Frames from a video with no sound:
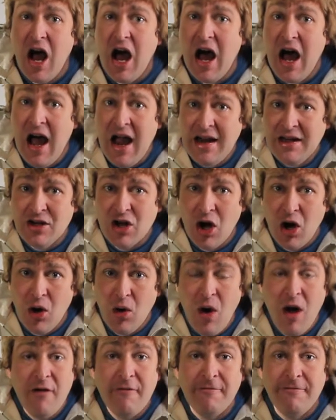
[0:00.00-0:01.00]
I
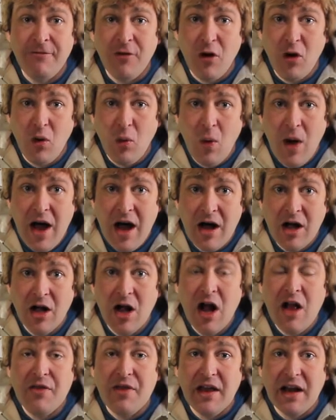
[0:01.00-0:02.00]
know full
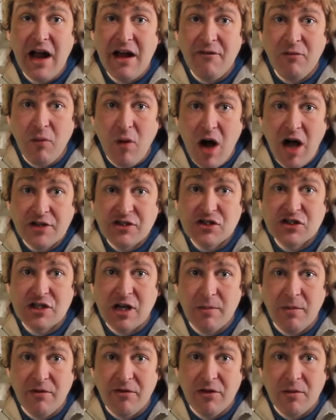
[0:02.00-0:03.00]
well that I've watched
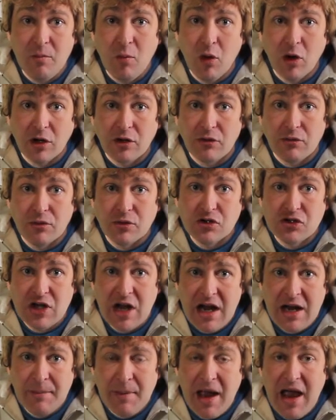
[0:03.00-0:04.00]
some of them work through
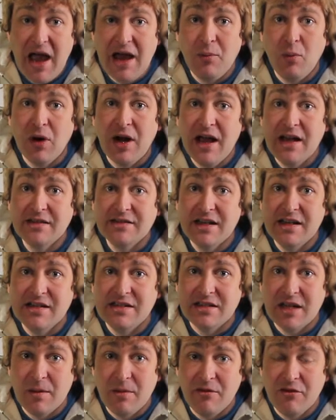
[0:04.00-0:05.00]
shame. And when I say
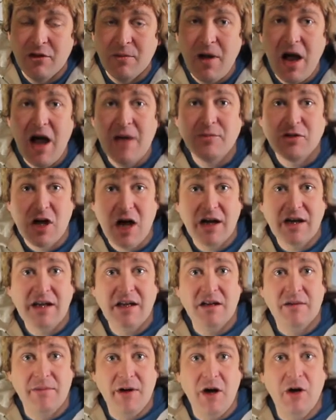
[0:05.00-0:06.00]
some of them, I'm
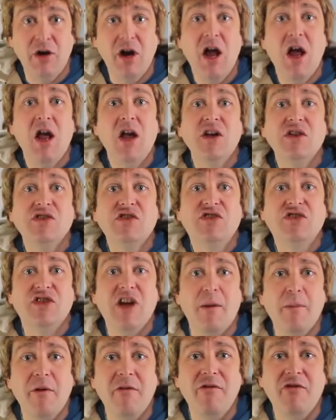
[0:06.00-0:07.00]
talking about
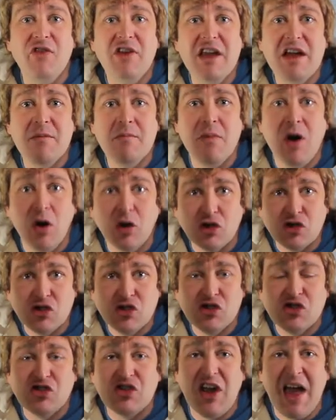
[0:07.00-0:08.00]
some of the
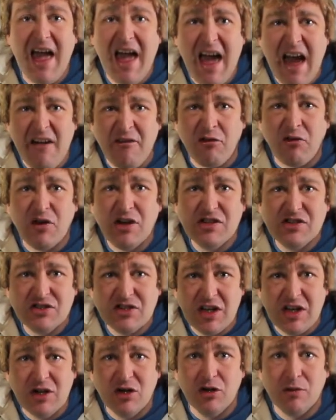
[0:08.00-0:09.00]
emotions to every
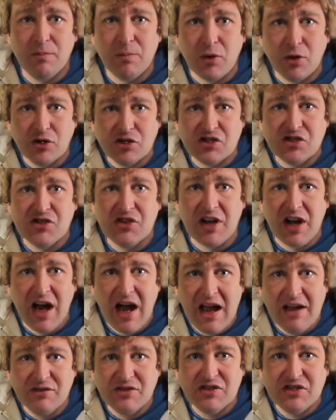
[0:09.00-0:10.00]
single person that
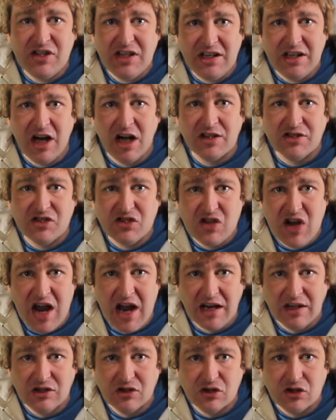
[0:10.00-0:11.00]
I have seen on
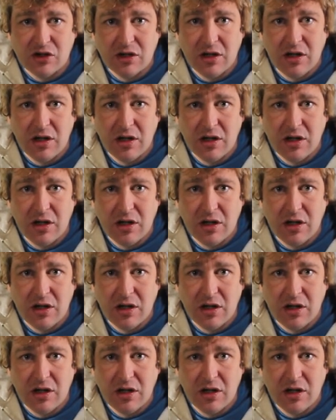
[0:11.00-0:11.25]
stage.